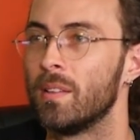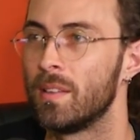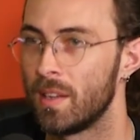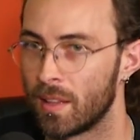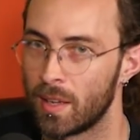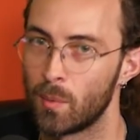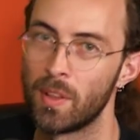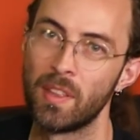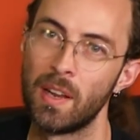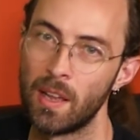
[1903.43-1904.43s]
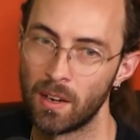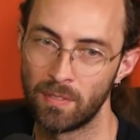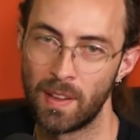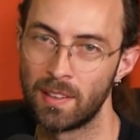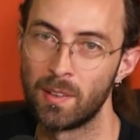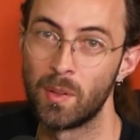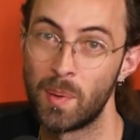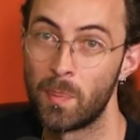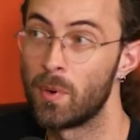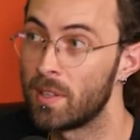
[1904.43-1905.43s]
dealing with and interfacing with
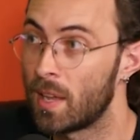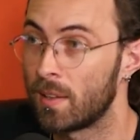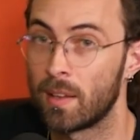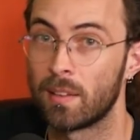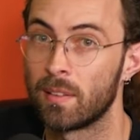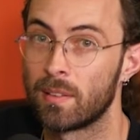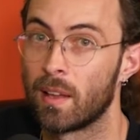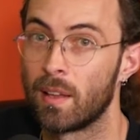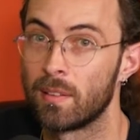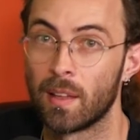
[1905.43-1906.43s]
people. It takes exercise.